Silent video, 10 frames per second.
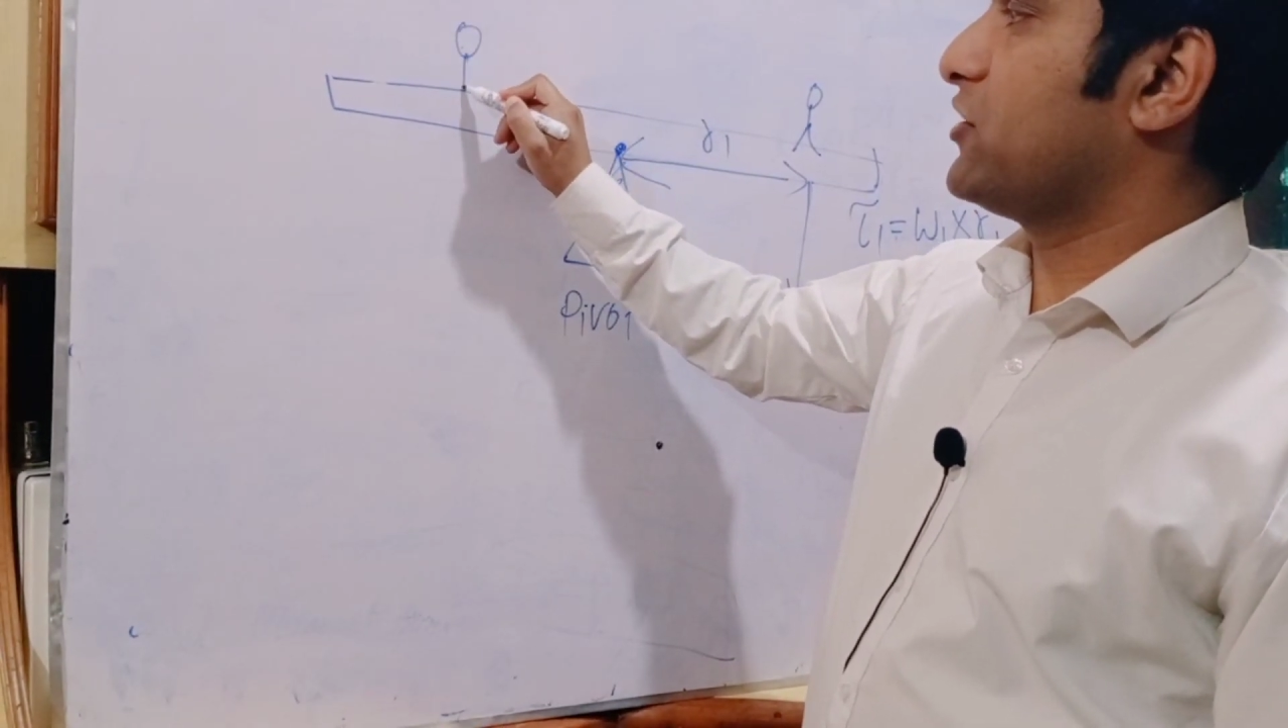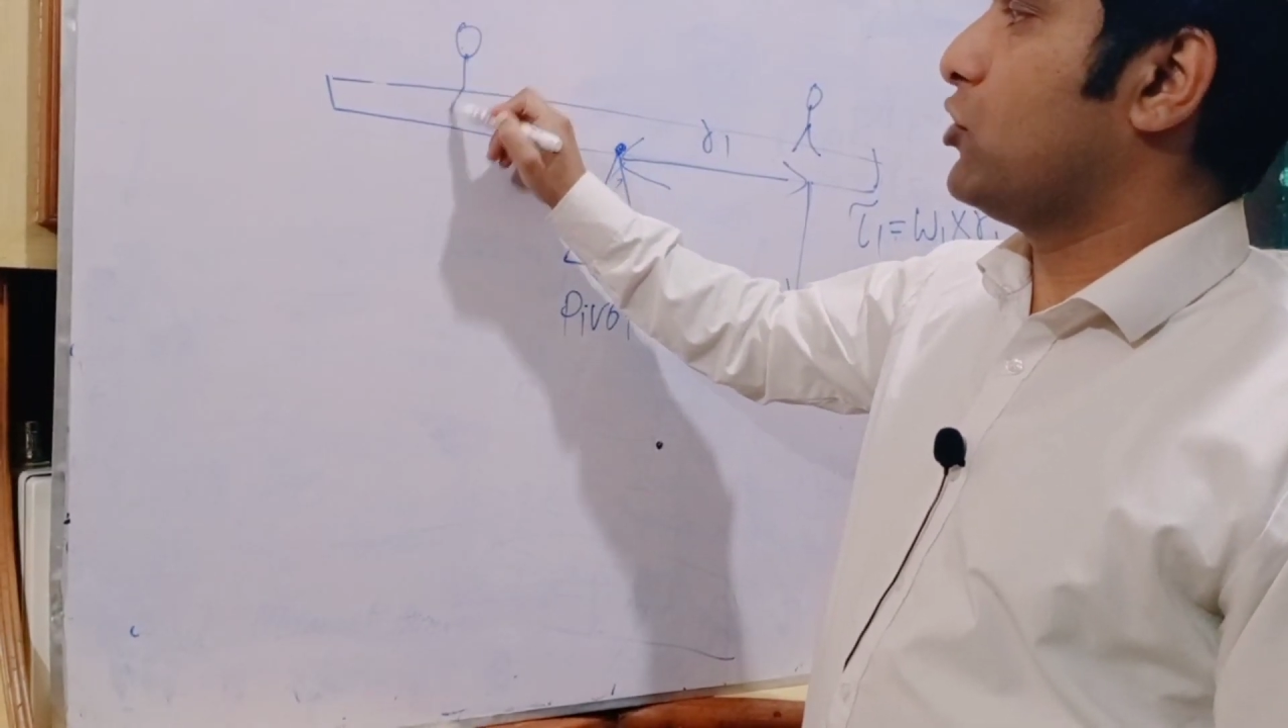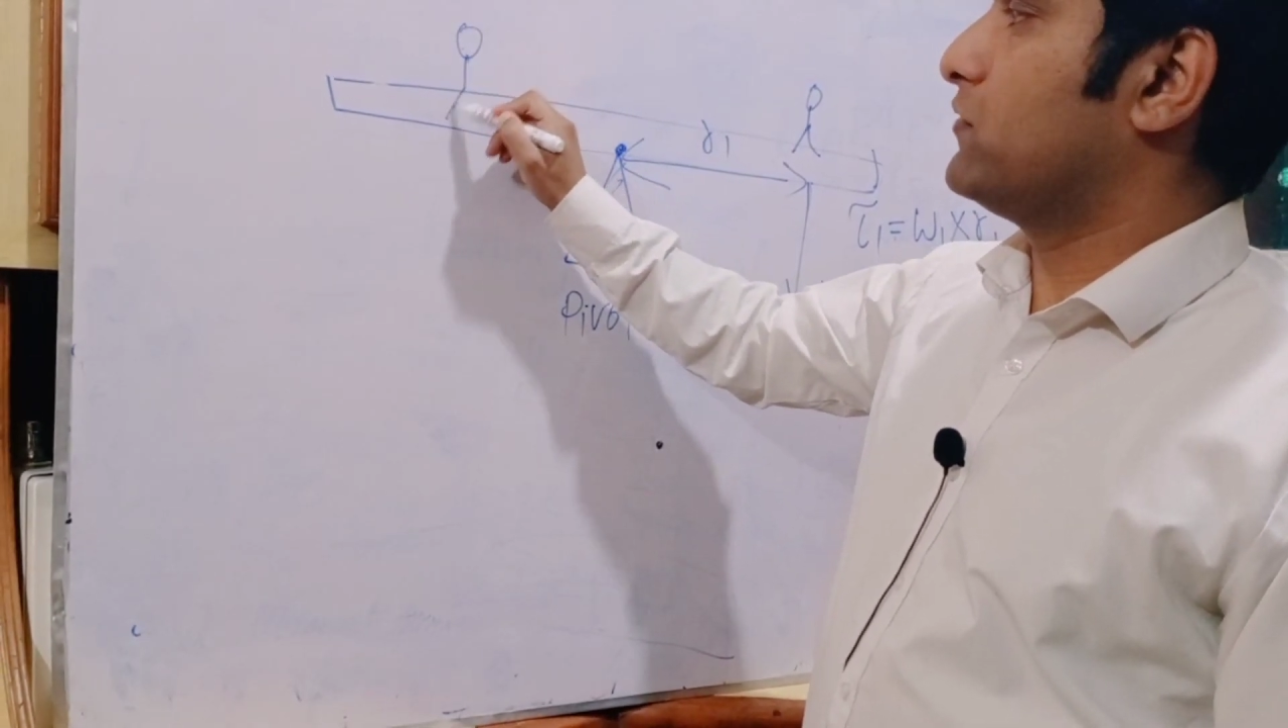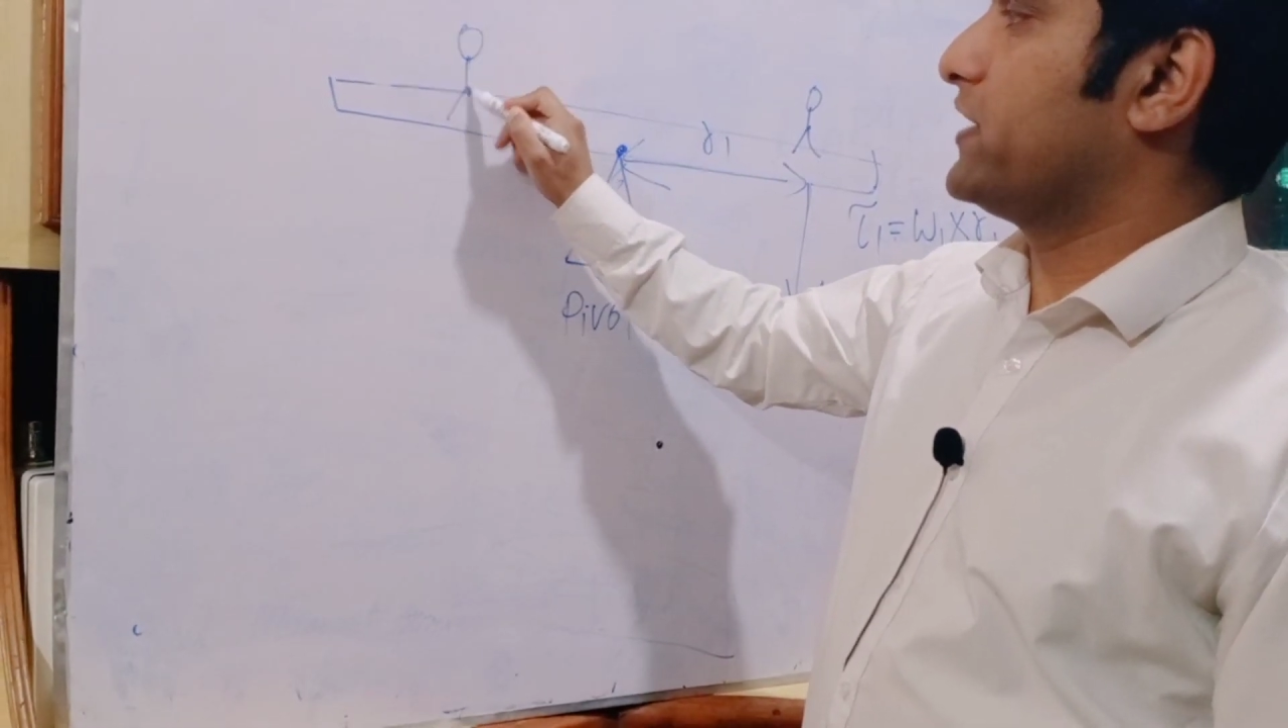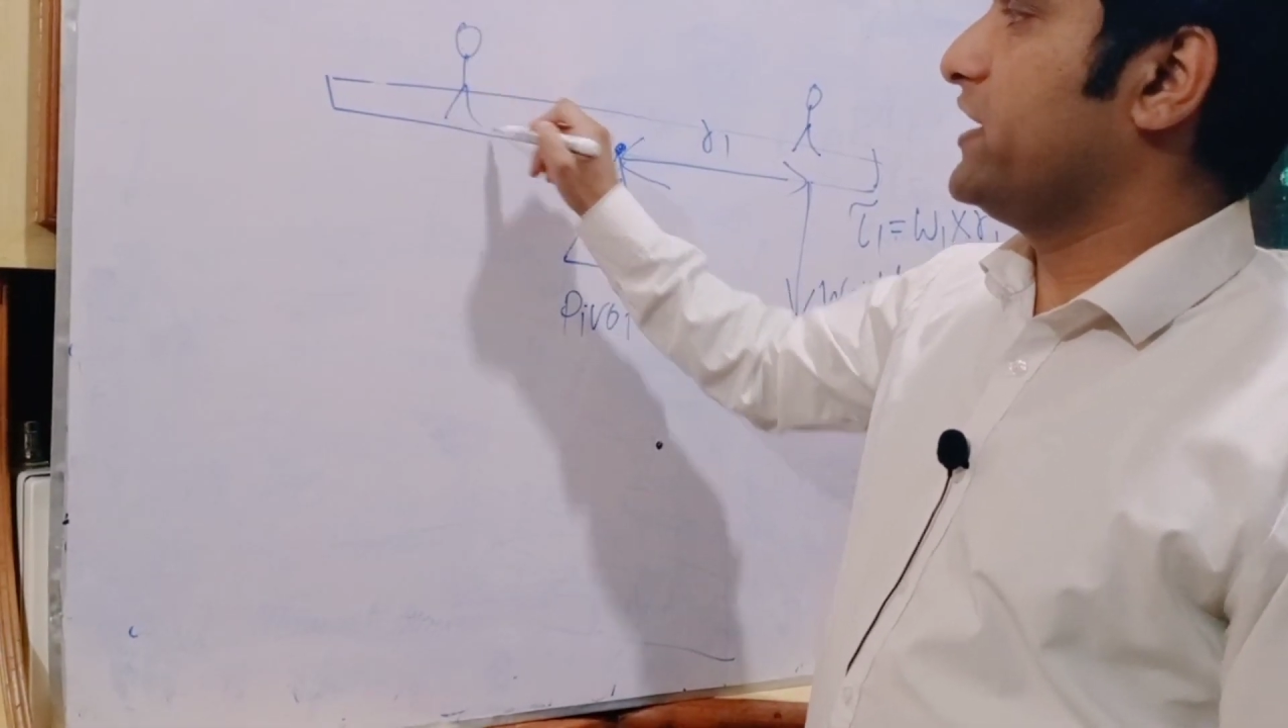
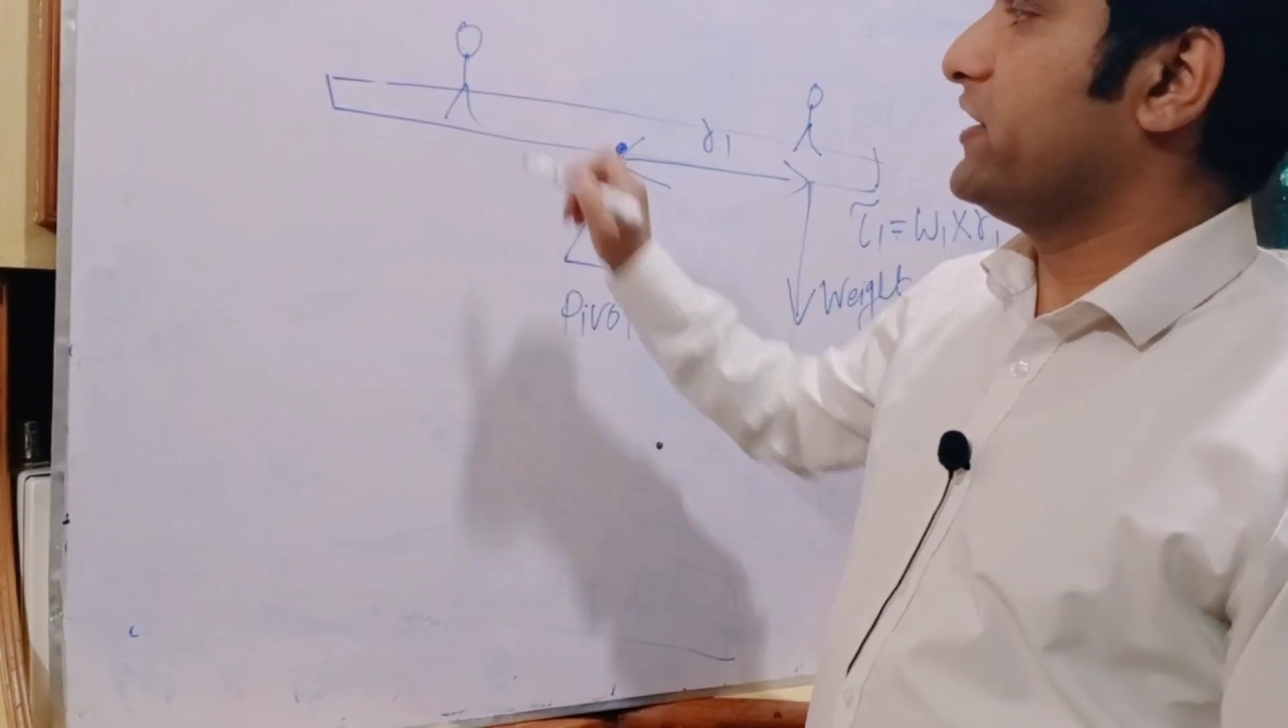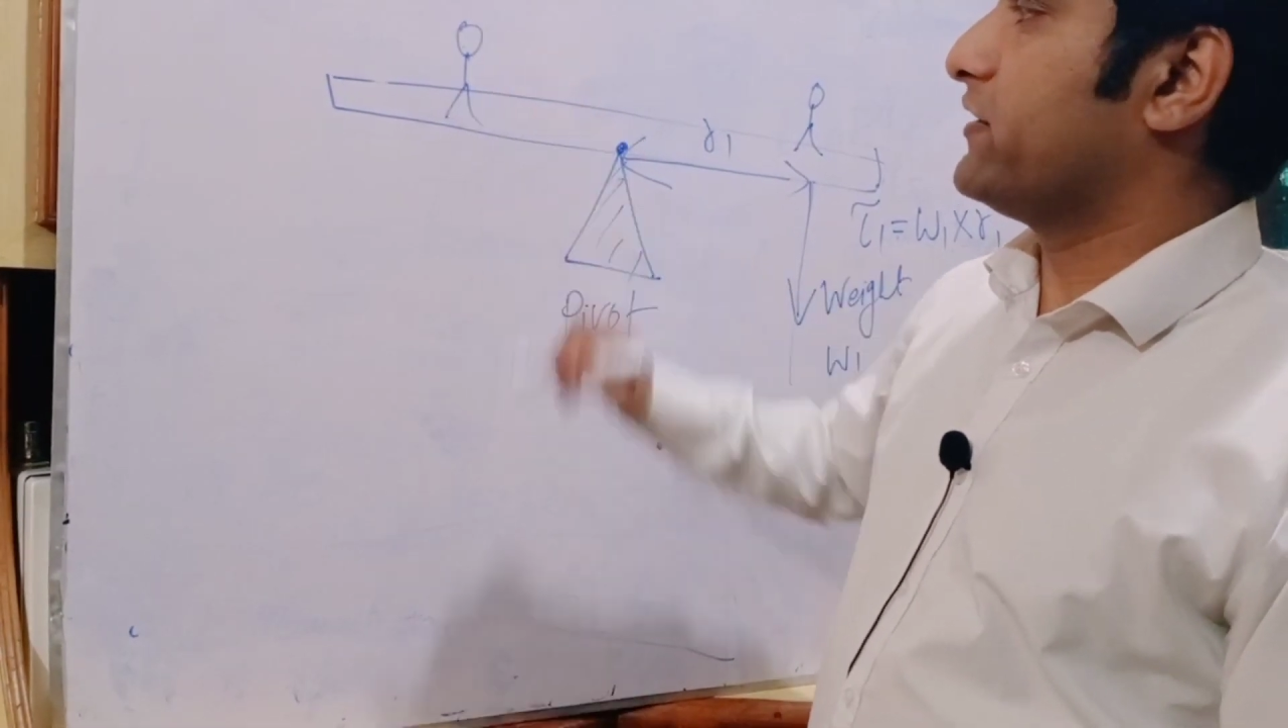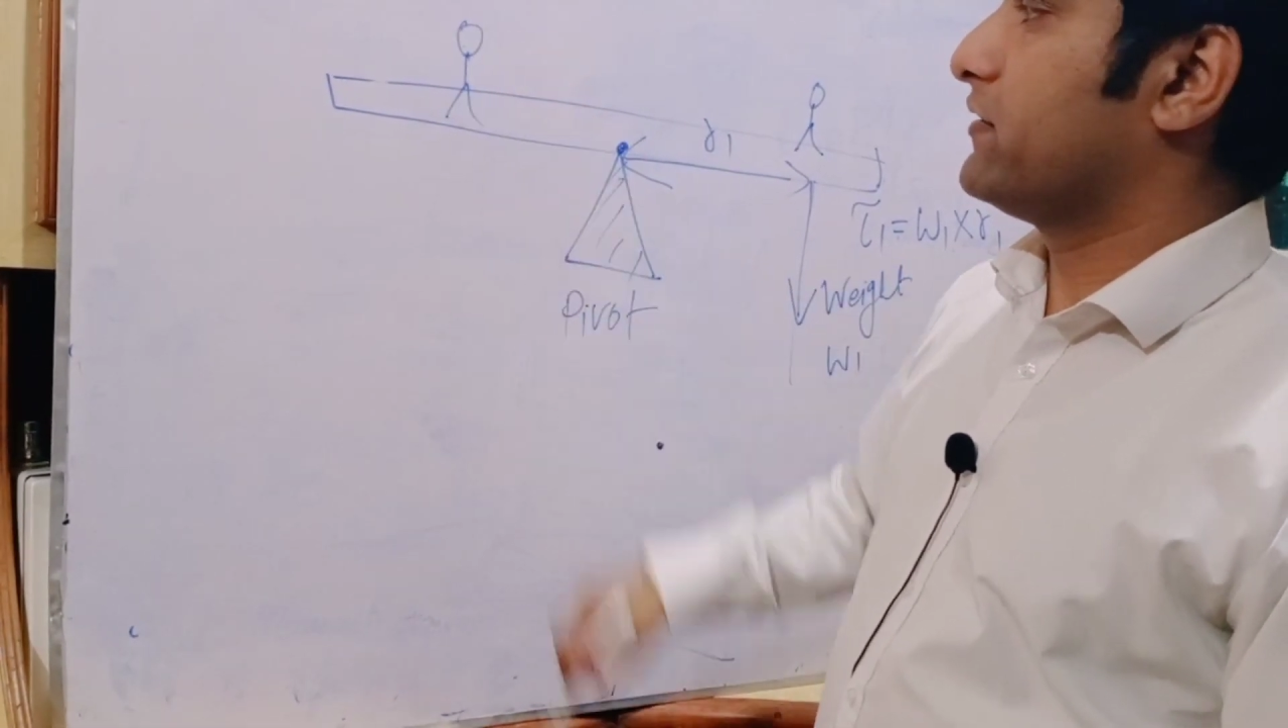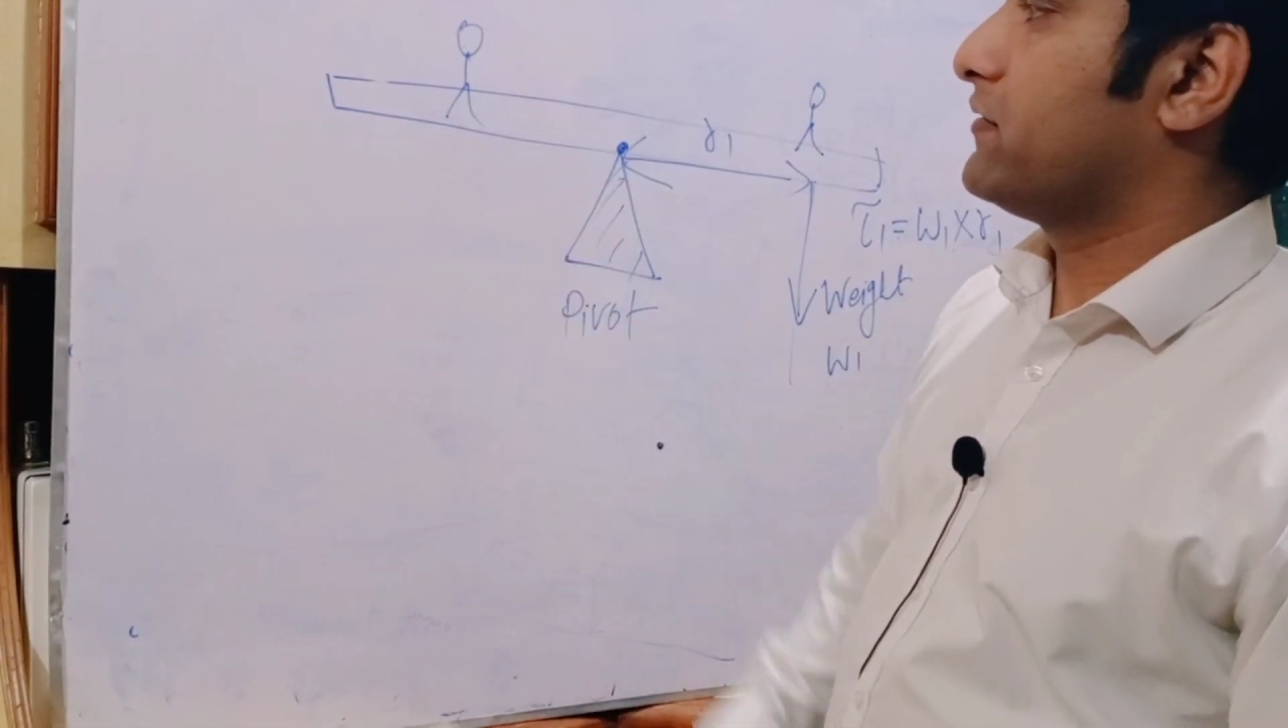over here